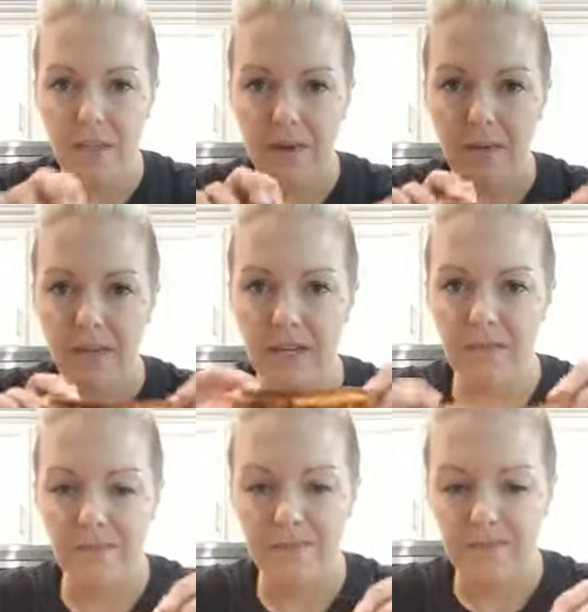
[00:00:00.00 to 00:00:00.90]
I mean,
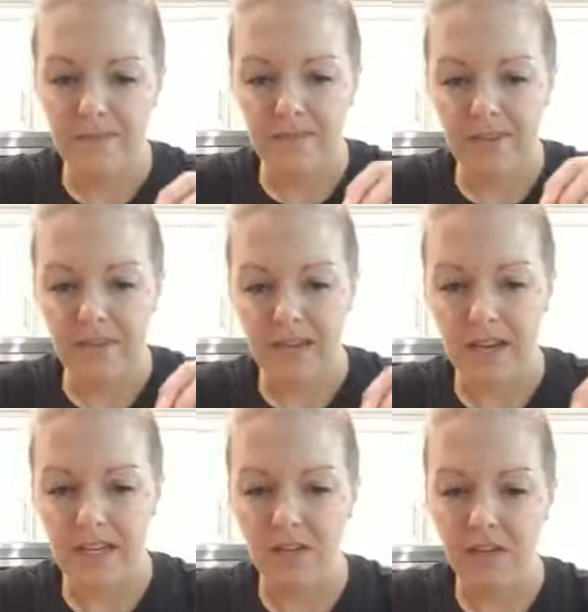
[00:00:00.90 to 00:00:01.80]
yeah,
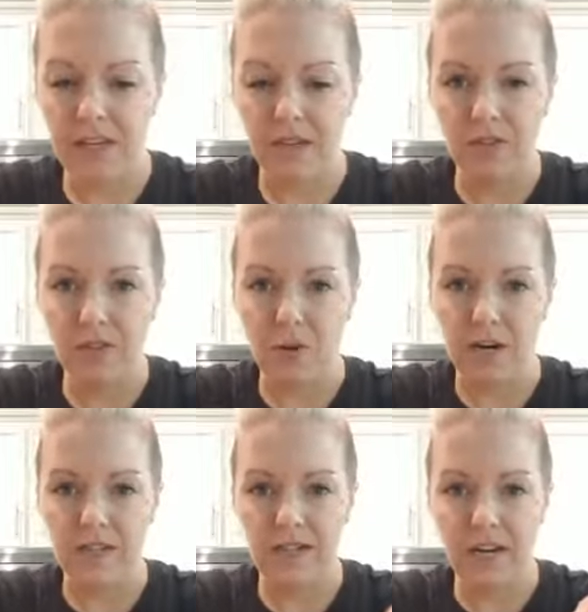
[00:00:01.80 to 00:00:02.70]
and it'll get to where
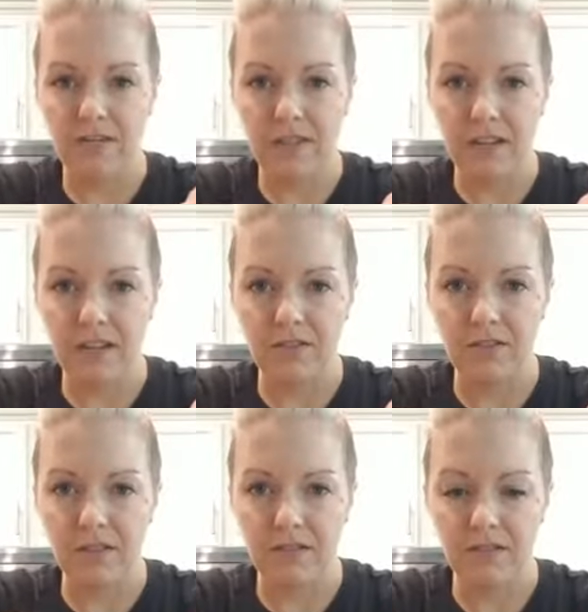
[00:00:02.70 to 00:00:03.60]
it's not even like,
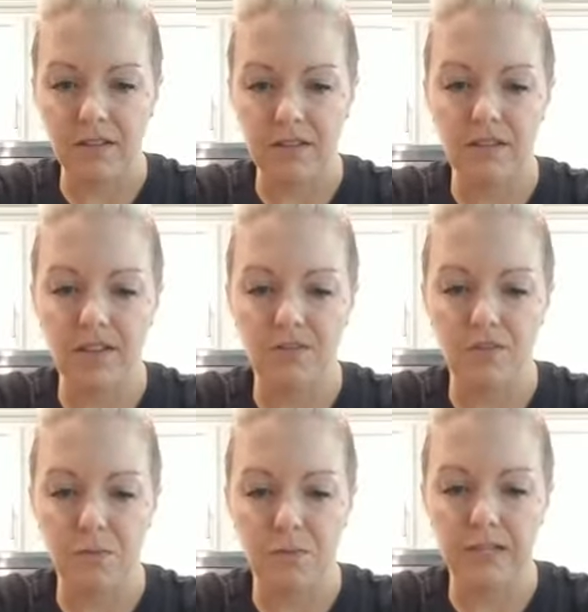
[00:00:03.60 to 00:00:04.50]
it's not
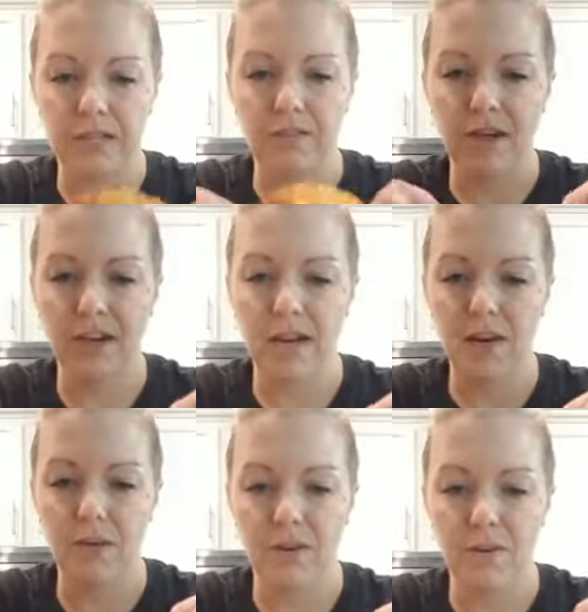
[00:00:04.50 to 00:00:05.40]
super bendy right
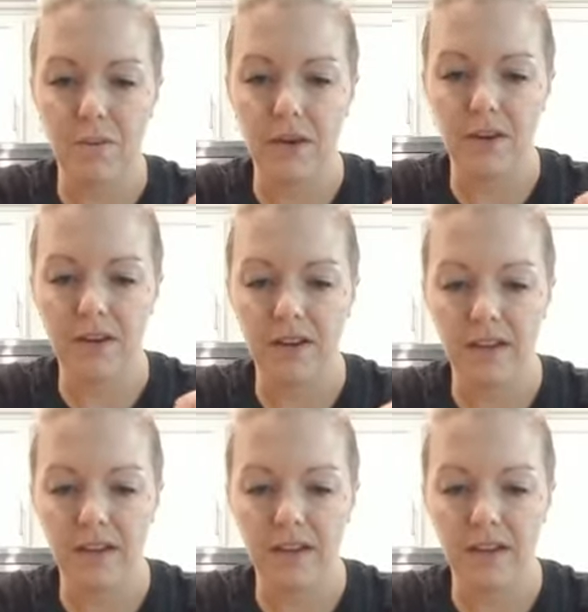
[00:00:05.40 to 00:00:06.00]
now, but